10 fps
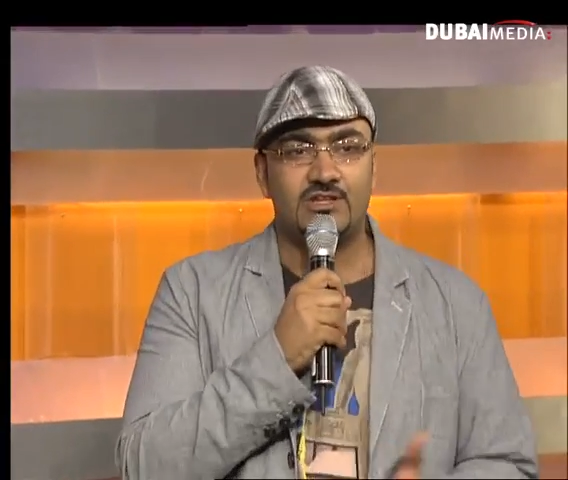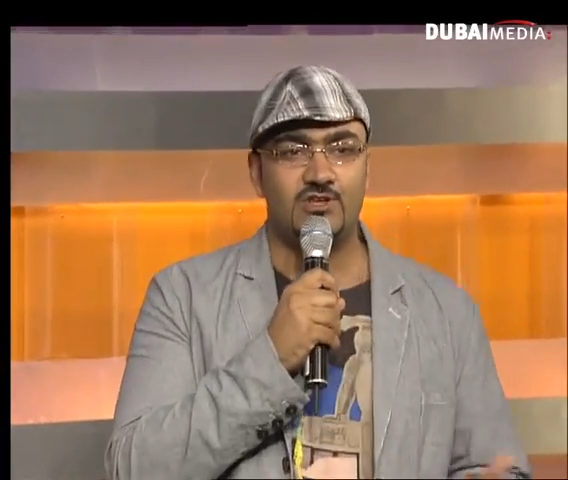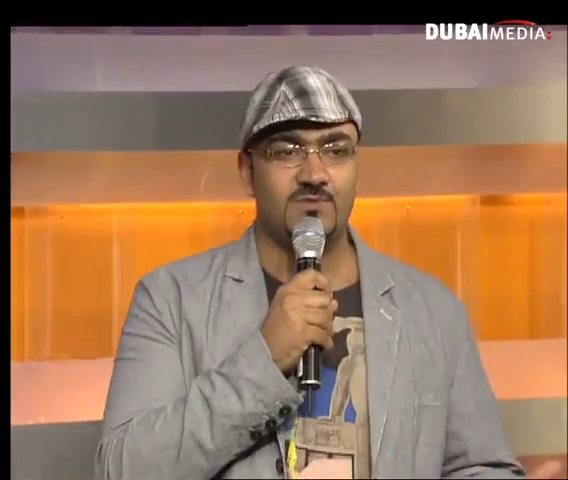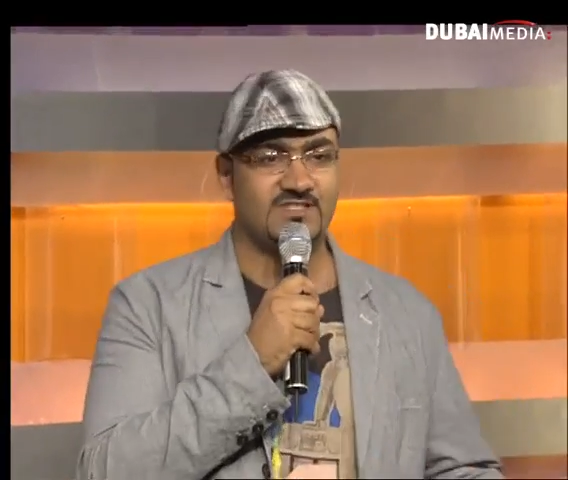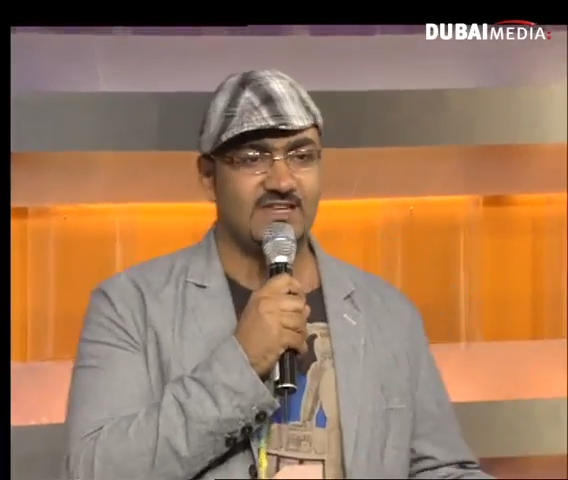
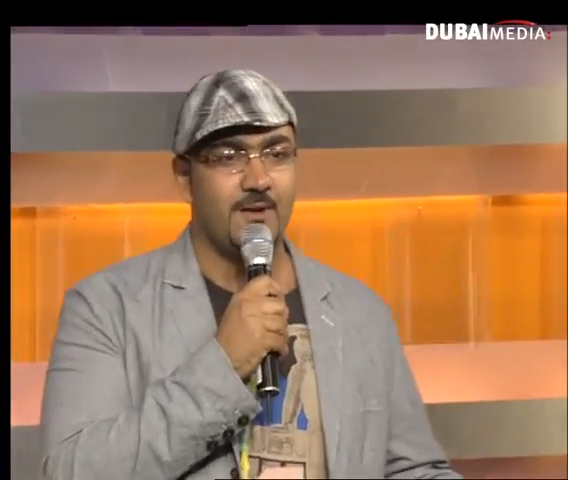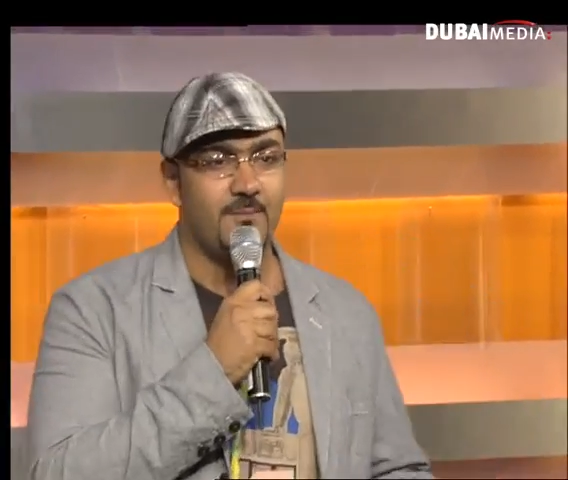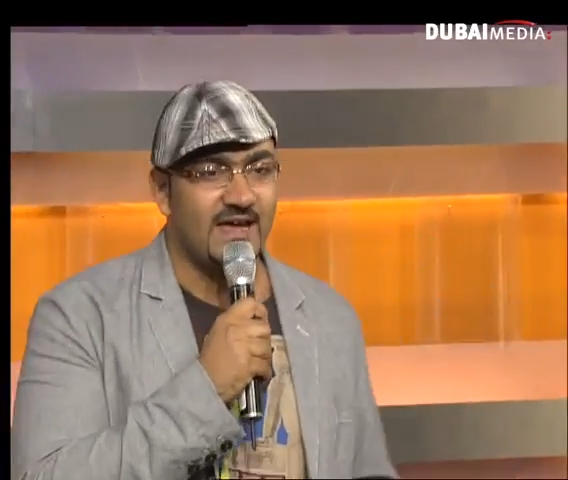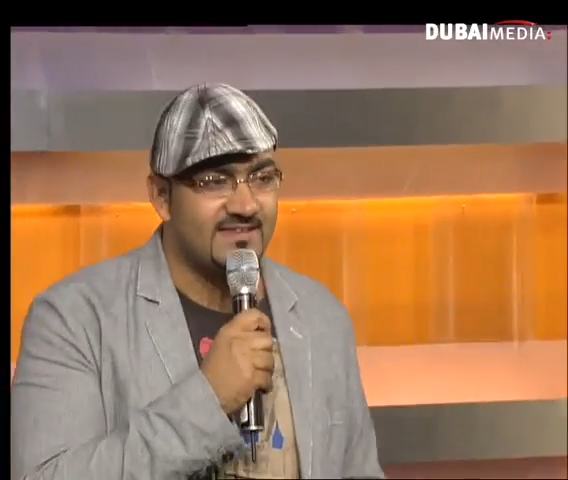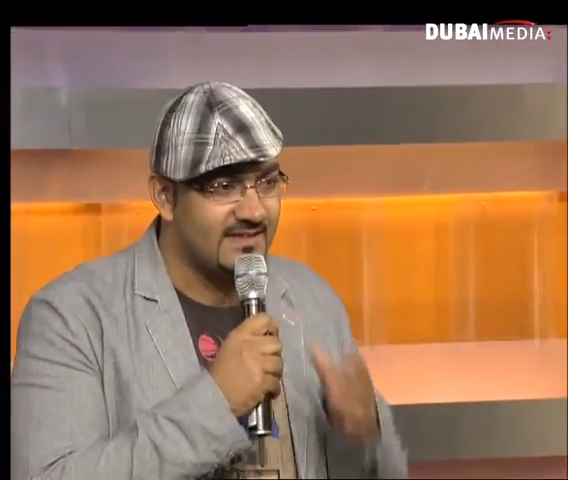Cubans say I'm
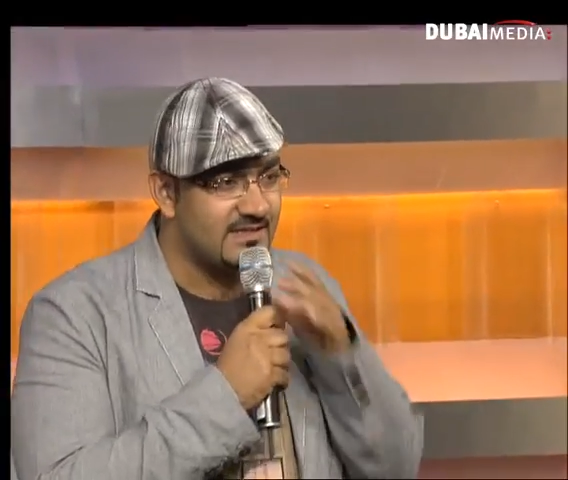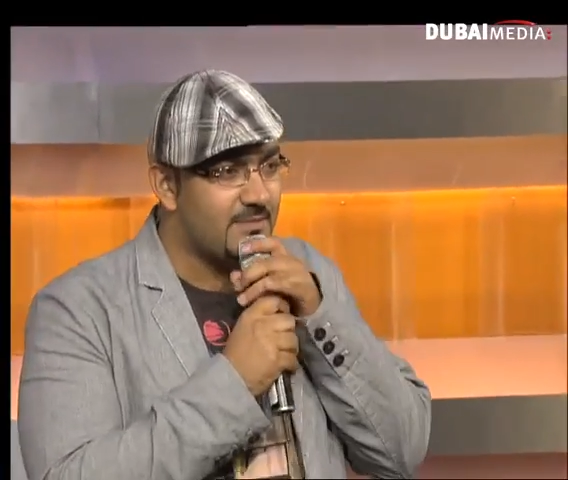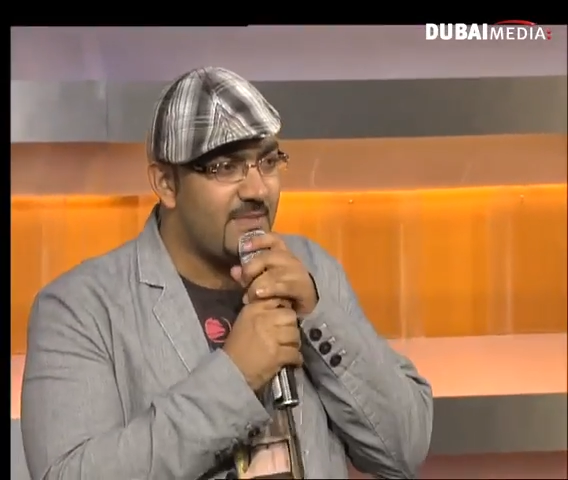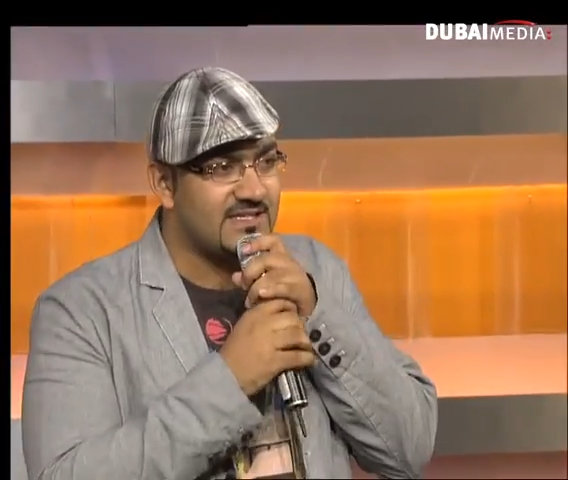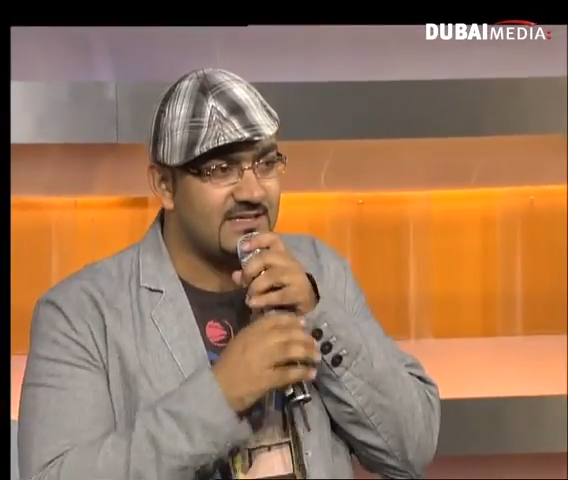Mexican. The
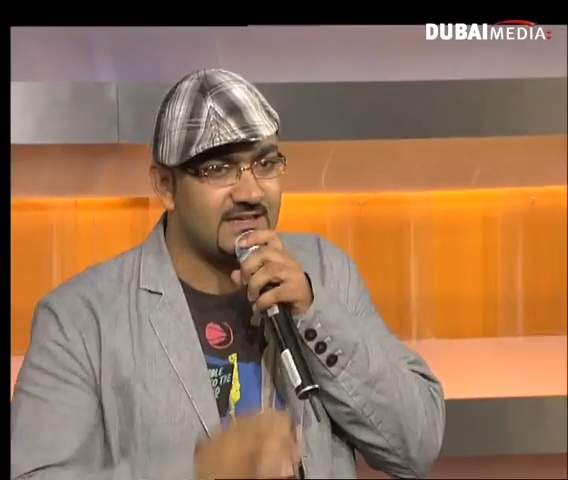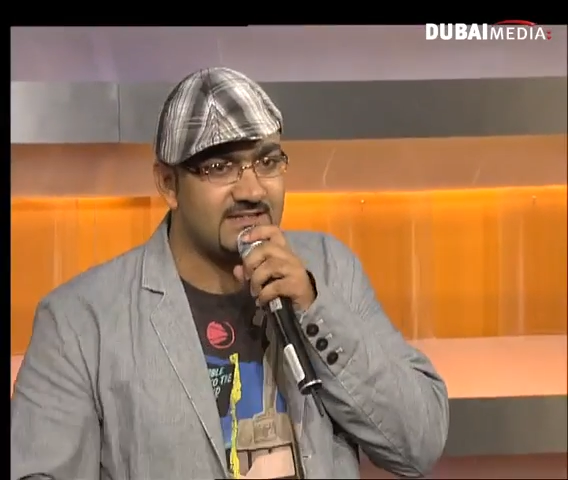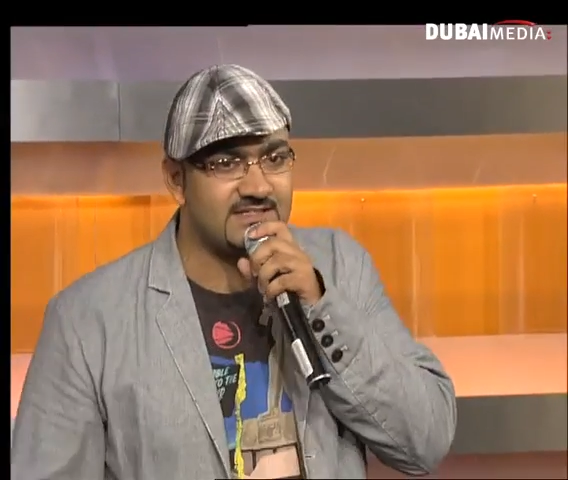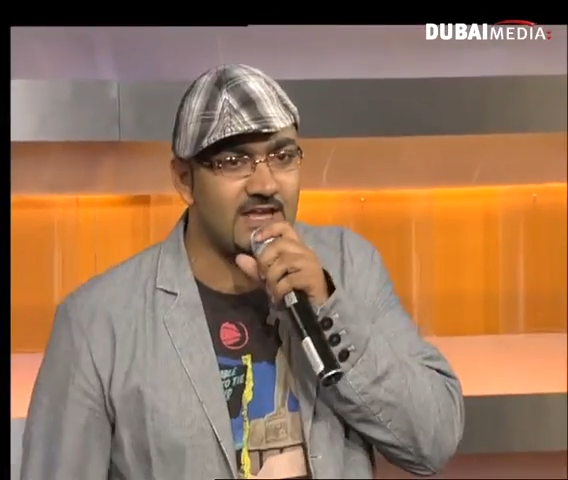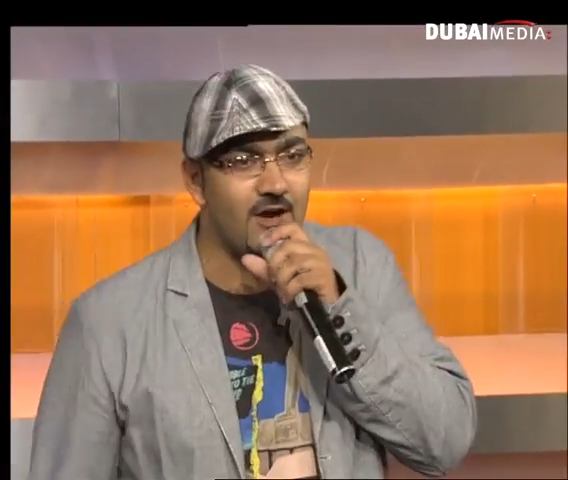Mexicans say,